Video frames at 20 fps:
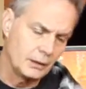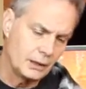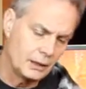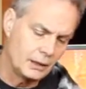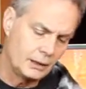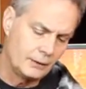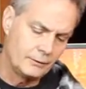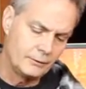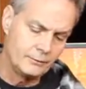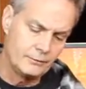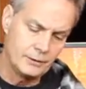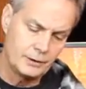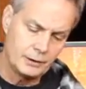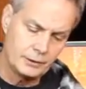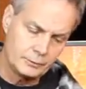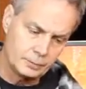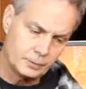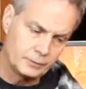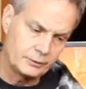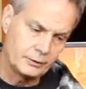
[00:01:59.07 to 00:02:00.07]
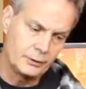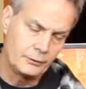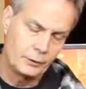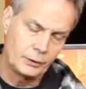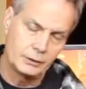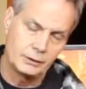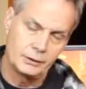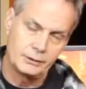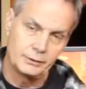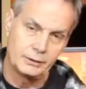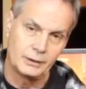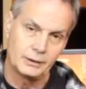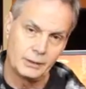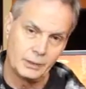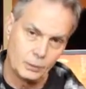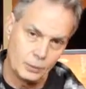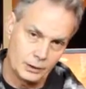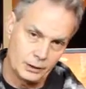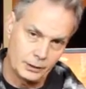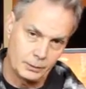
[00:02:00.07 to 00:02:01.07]
they very specifically said
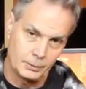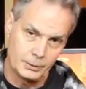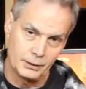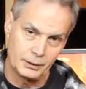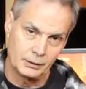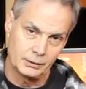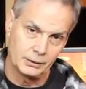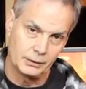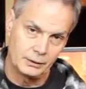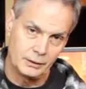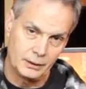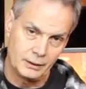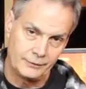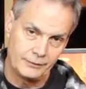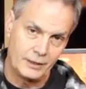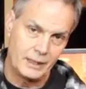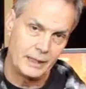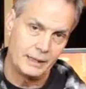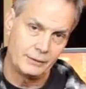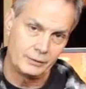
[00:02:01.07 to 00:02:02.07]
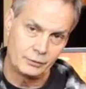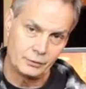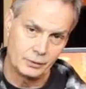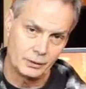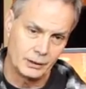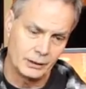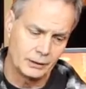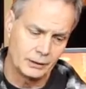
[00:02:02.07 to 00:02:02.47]
they wanted to build a 5-string